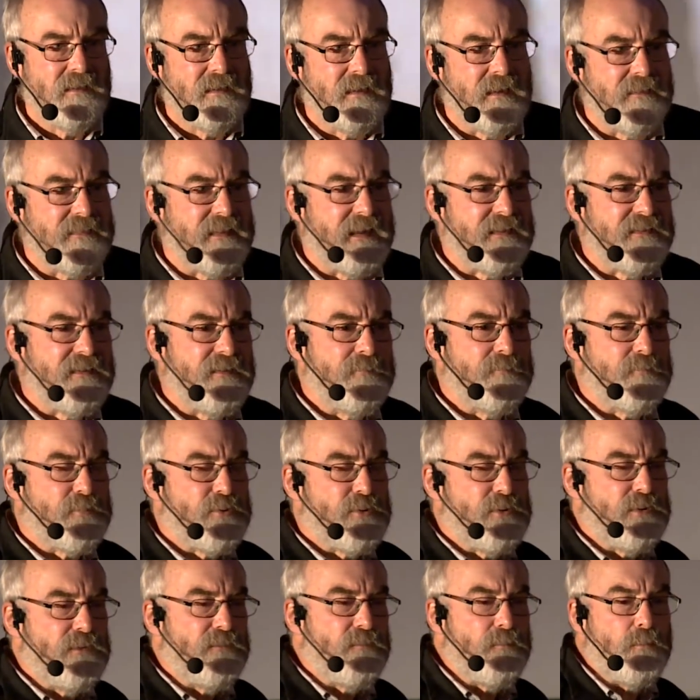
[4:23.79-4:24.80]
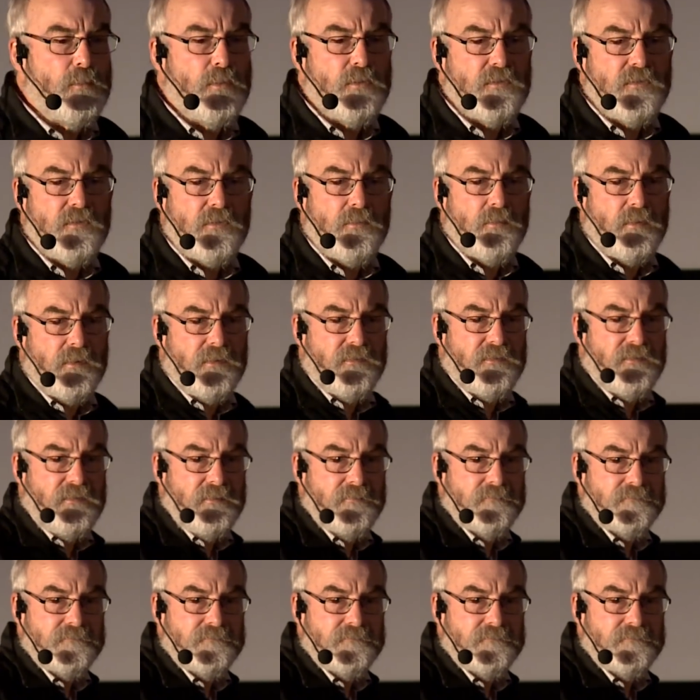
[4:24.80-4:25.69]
And that improved water quality.